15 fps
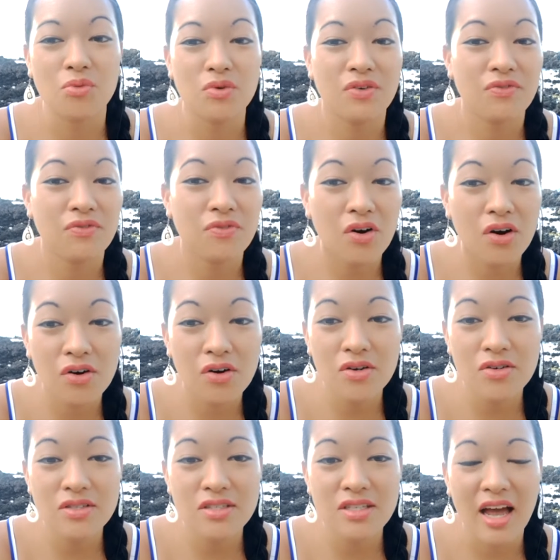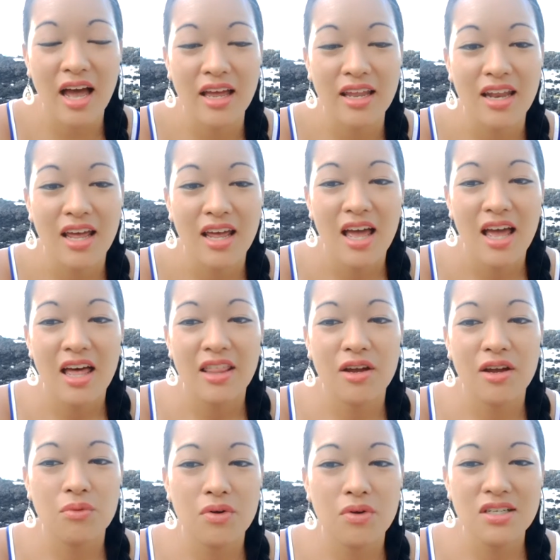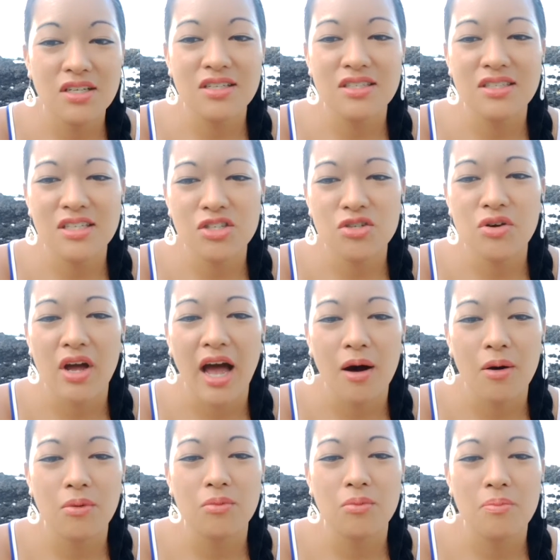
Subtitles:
referrals, and they really just need to help